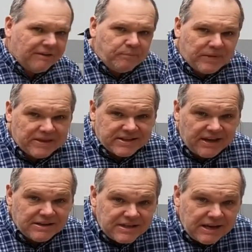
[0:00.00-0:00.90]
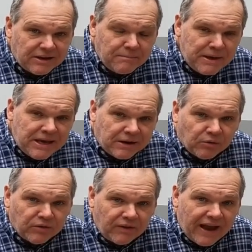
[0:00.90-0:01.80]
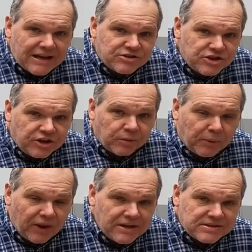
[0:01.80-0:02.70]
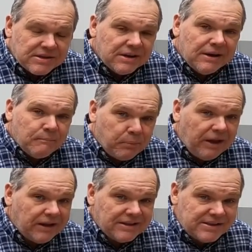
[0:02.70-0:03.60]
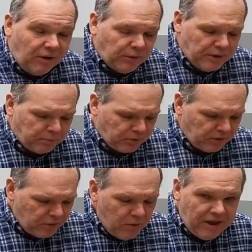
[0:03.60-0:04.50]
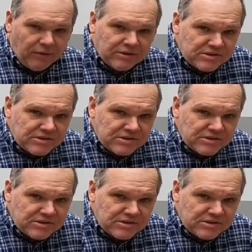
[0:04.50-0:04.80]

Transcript: on it. It's kind of taken a beating over the last year plus, but it's held up really well.